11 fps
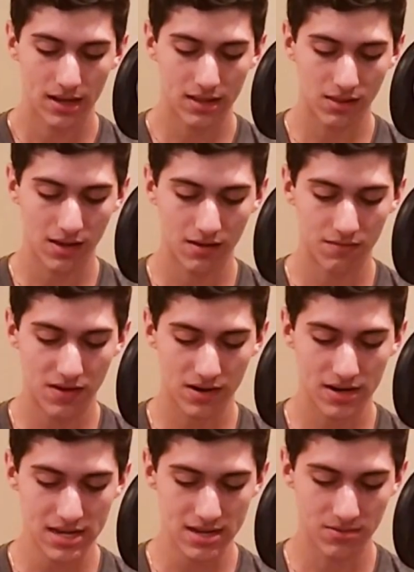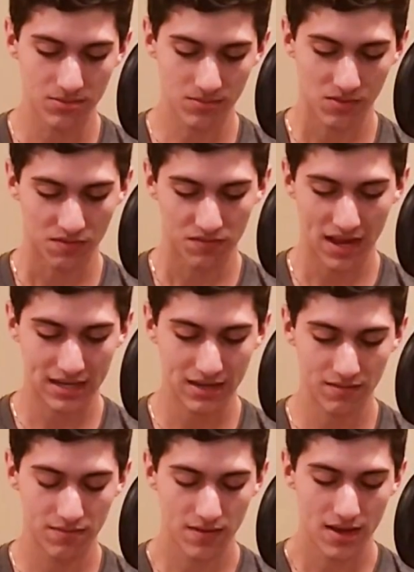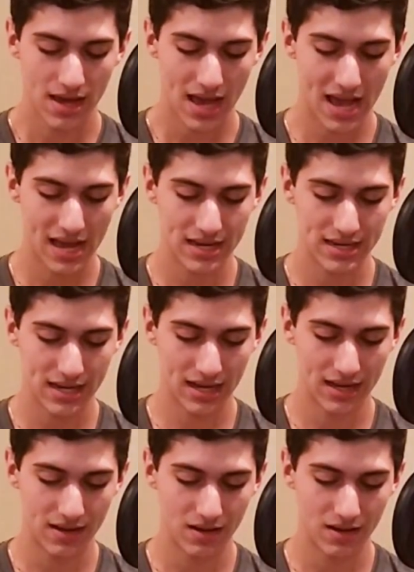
It's very reflective and